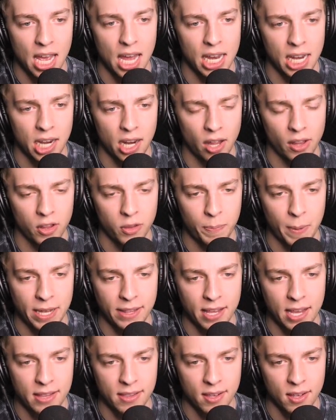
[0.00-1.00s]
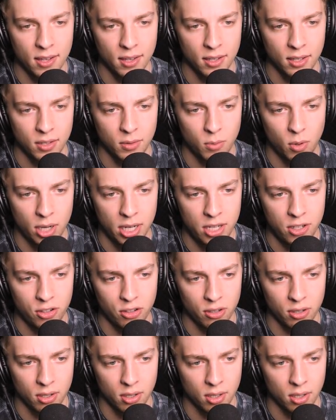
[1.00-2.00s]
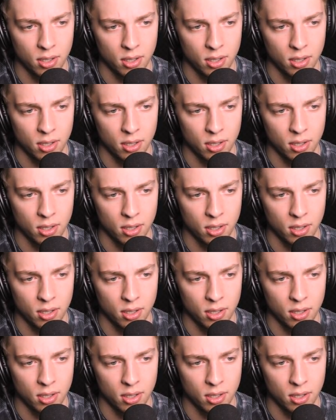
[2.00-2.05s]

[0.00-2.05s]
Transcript: And another spectator? One each?